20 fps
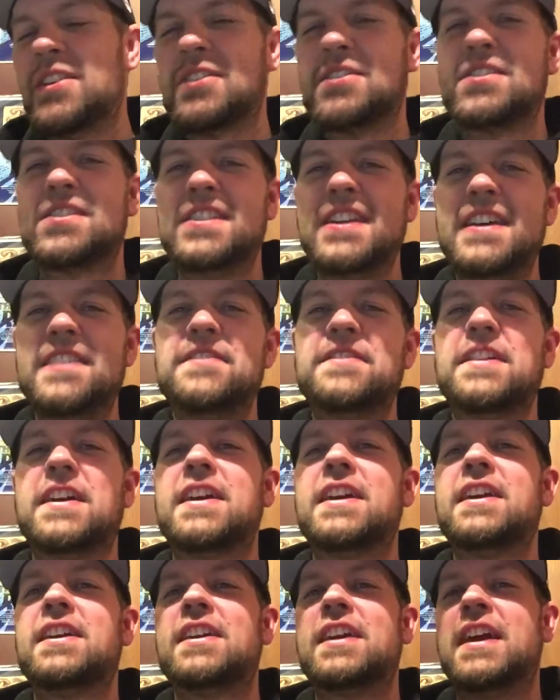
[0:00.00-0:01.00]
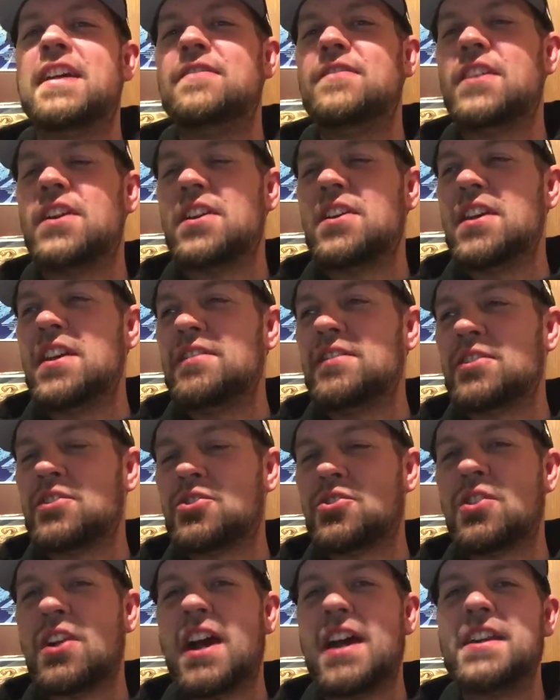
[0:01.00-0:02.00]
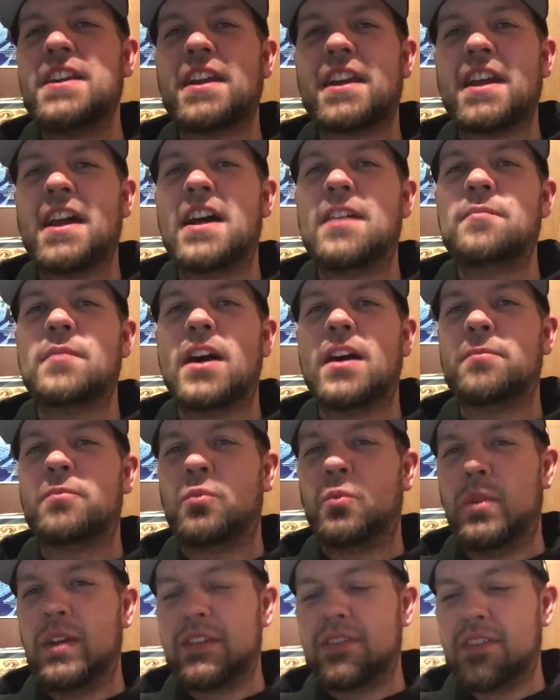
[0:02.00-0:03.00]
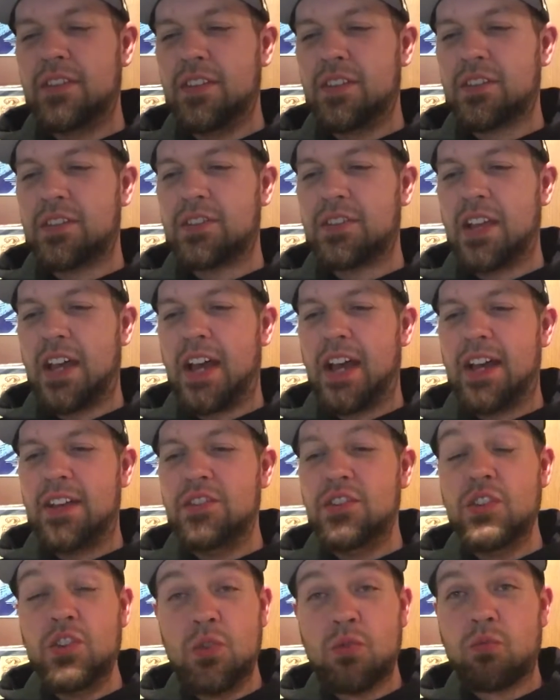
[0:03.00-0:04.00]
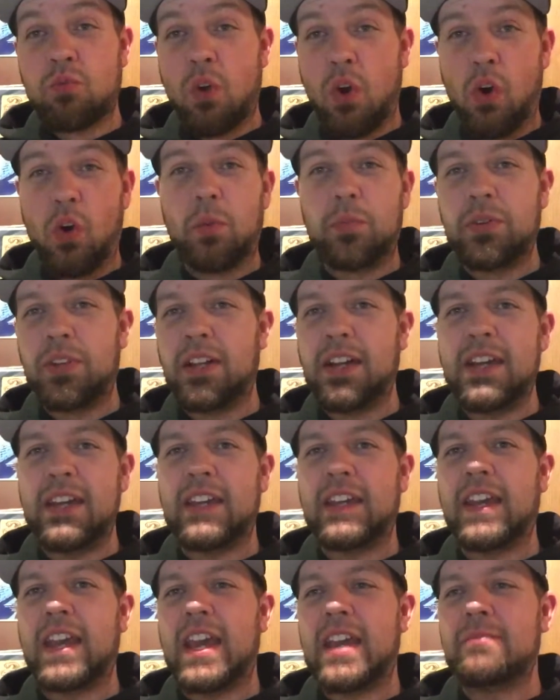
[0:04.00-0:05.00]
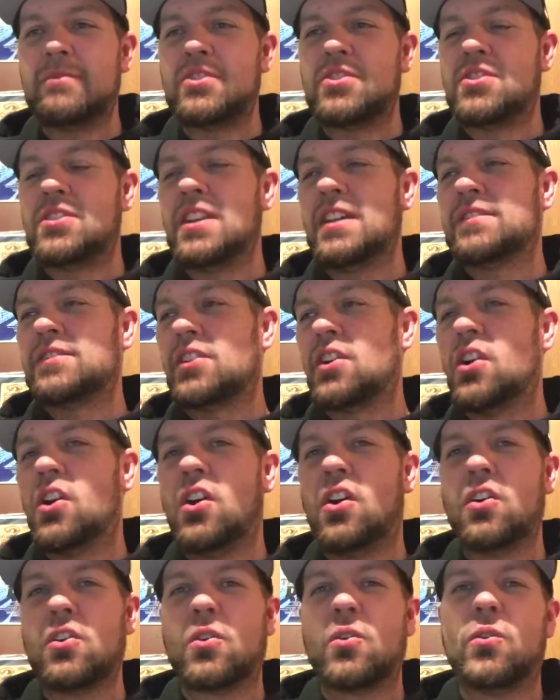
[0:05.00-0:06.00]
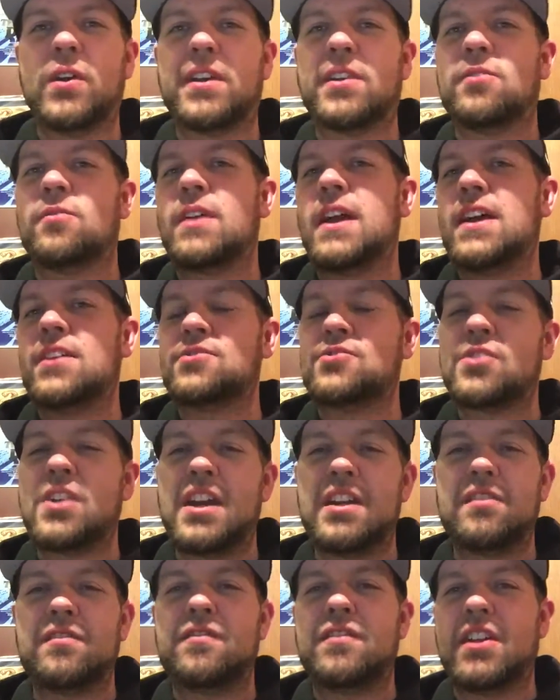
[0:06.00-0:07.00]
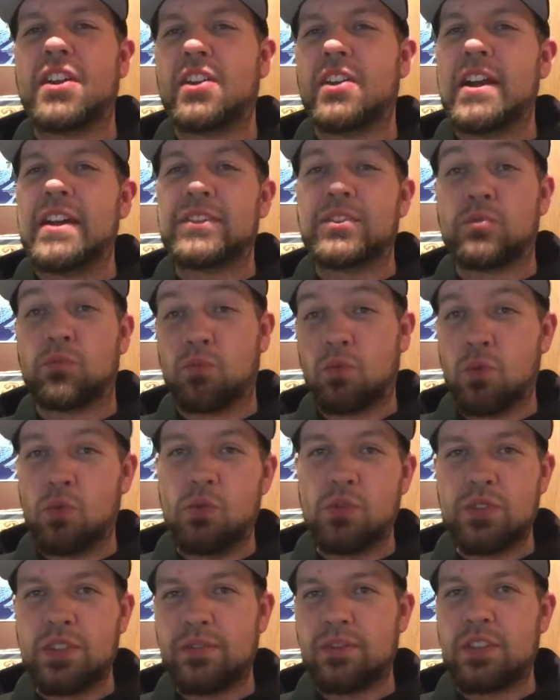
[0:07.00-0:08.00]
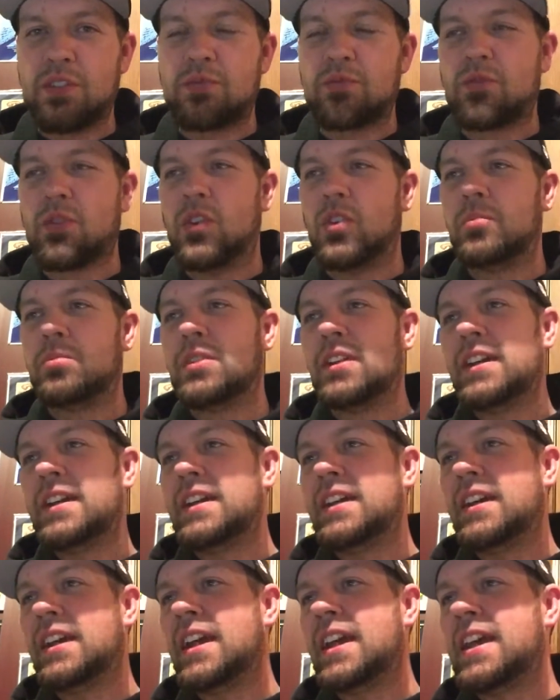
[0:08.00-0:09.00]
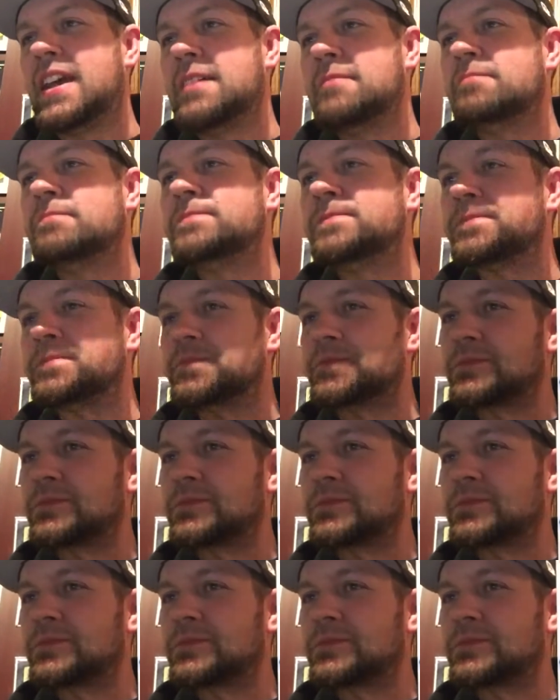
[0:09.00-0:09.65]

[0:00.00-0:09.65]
they're sitting there, and they're trying to come up with this new role-playing game and shit. They're all going around trying to figure out the rules of this role-playing game.